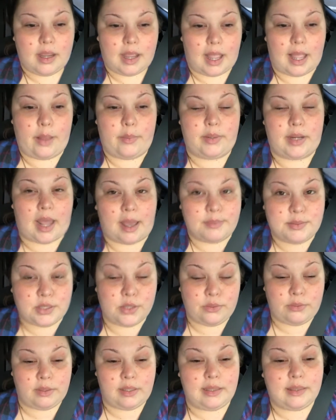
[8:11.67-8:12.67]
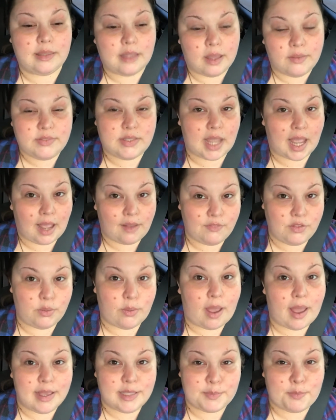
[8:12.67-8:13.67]
I would absolutely love to have you
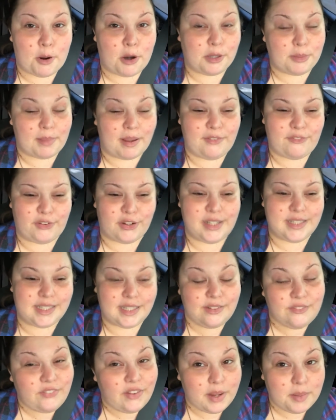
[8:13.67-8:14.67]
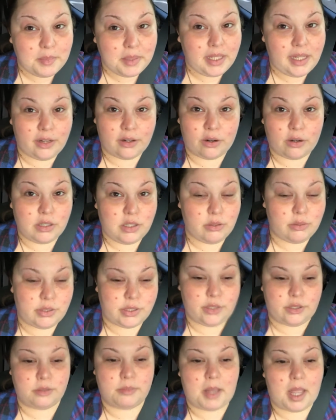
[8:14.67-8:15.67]
as part of my friends and family here on
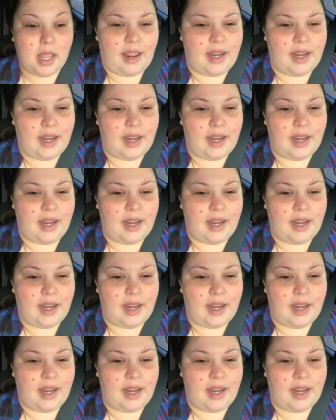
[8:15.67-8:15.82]
YouTube,